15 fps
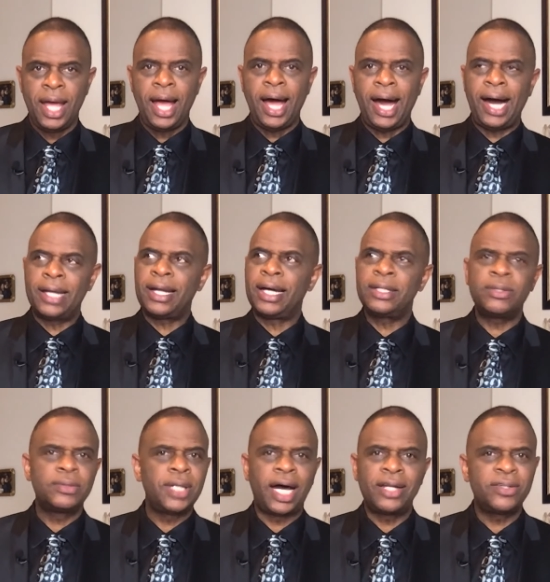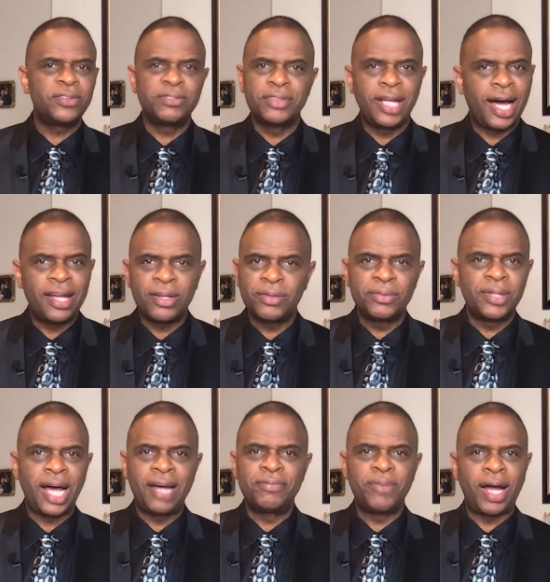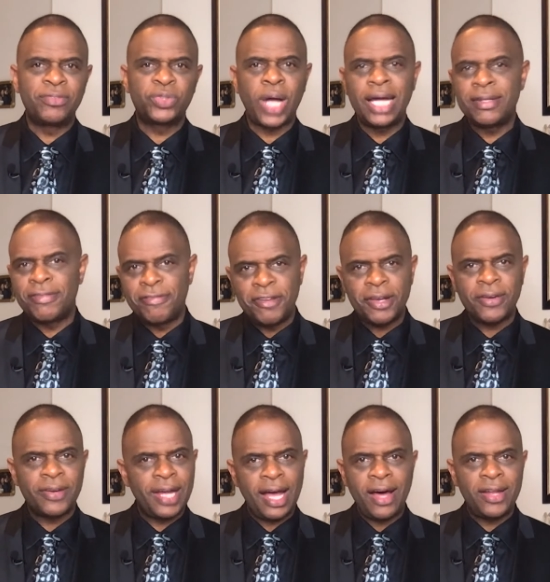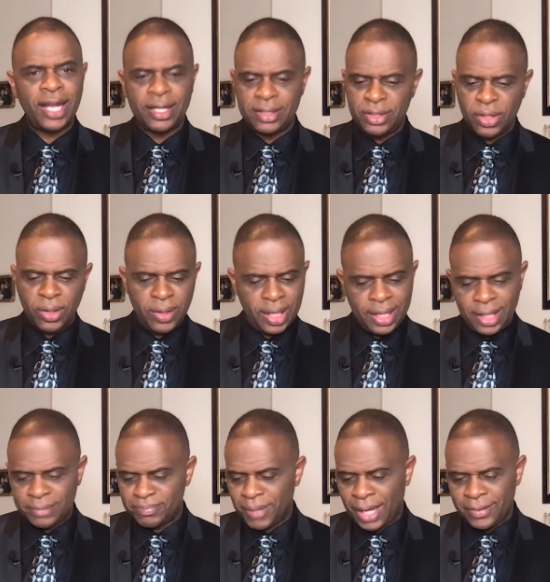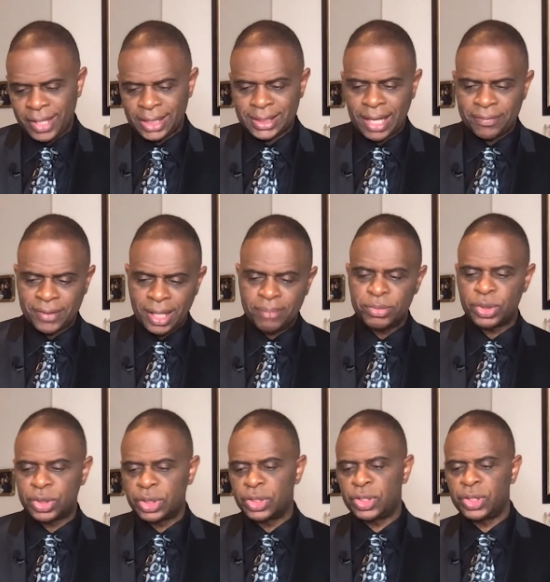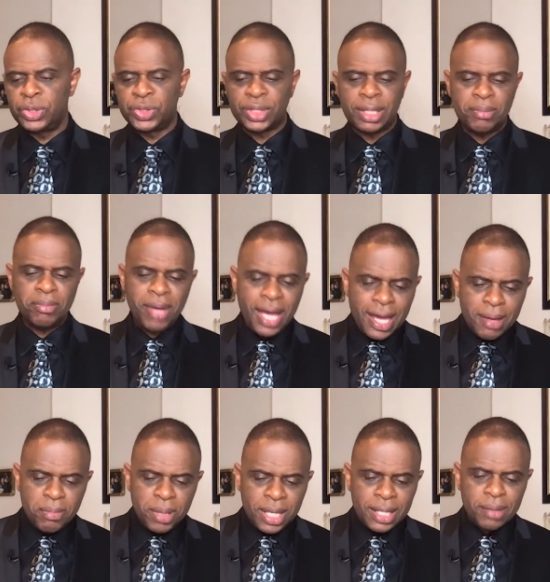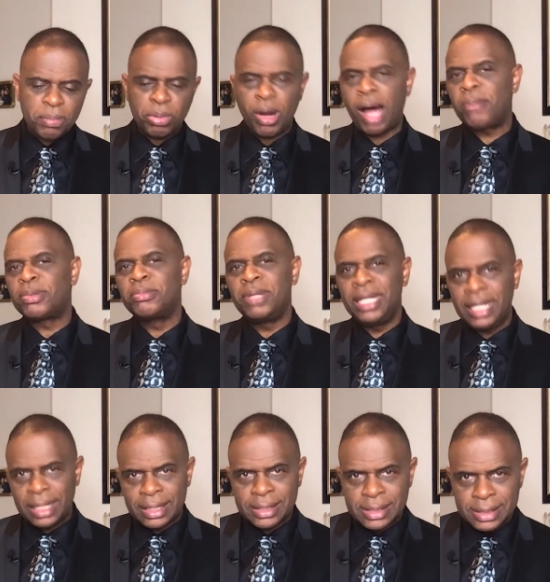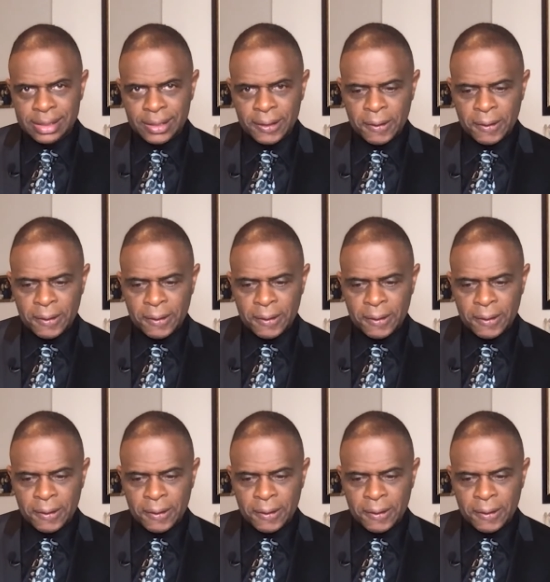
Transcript: I, I don't, I don't, I don't, I've, I've tried to figure it out, I, you know, and I, I guess I've come to a conclusion that maybe the problem is